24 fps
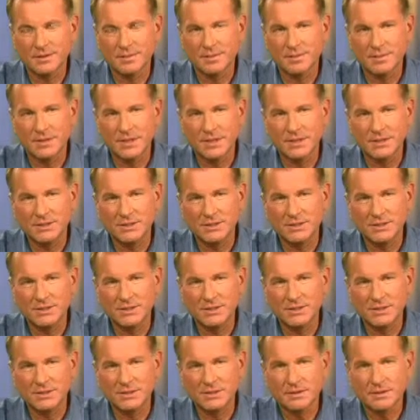means
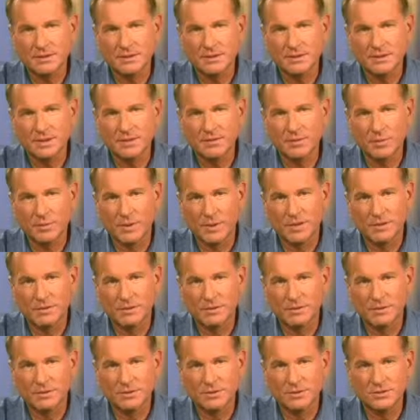everybody's
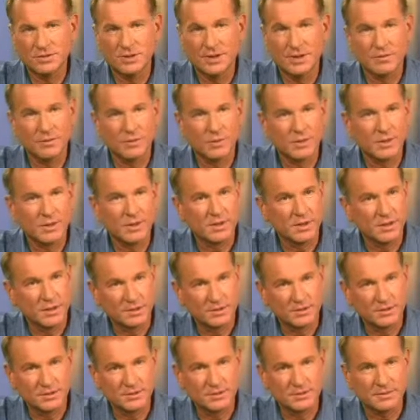doing their job the way they
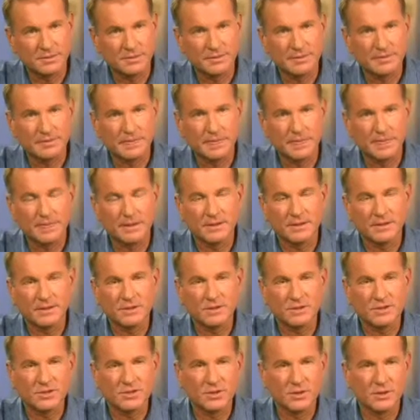ought to.
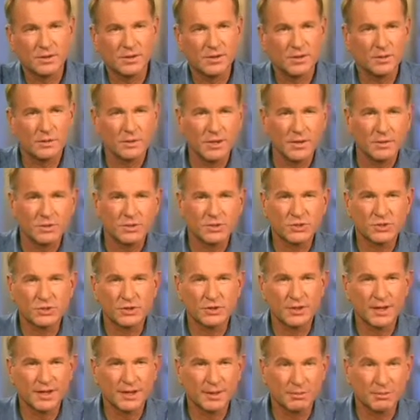So in a way, we're
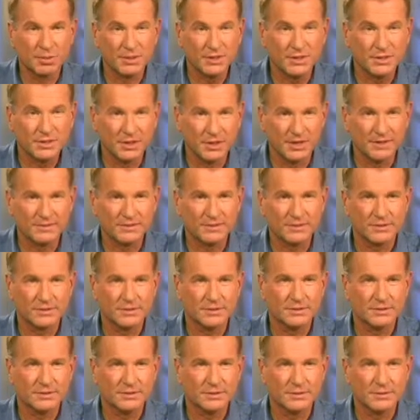sort of like a police
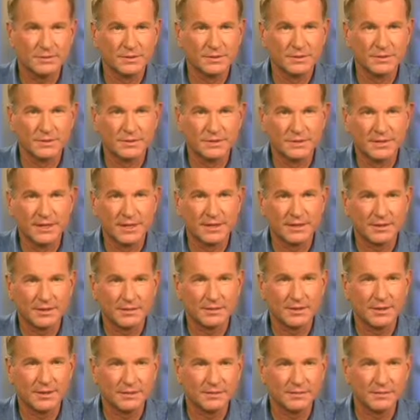officer, which is not a
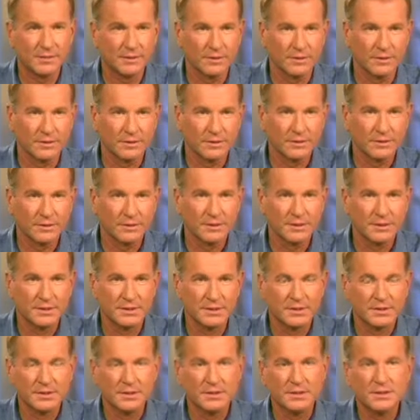great role.
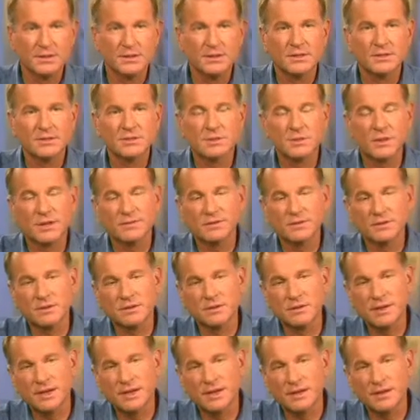So we have to
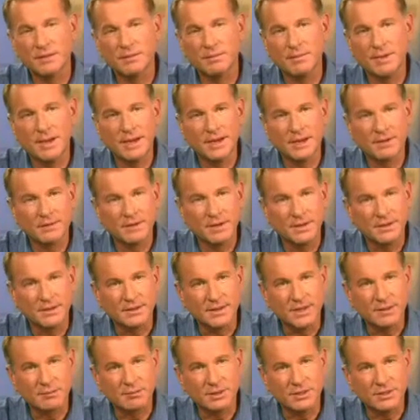learn how to moderate
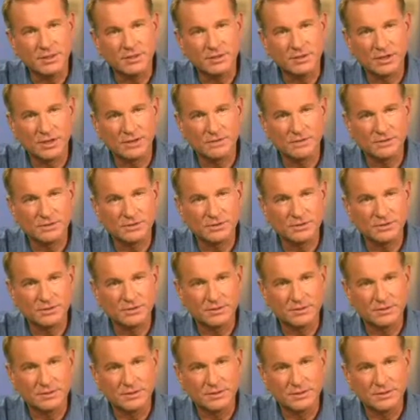that police
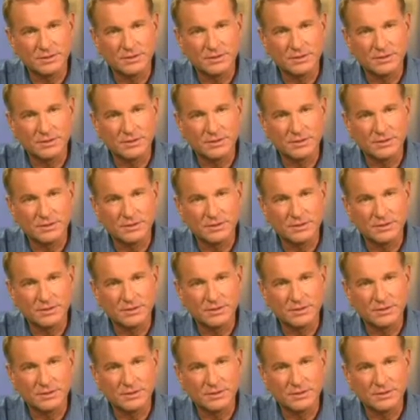officer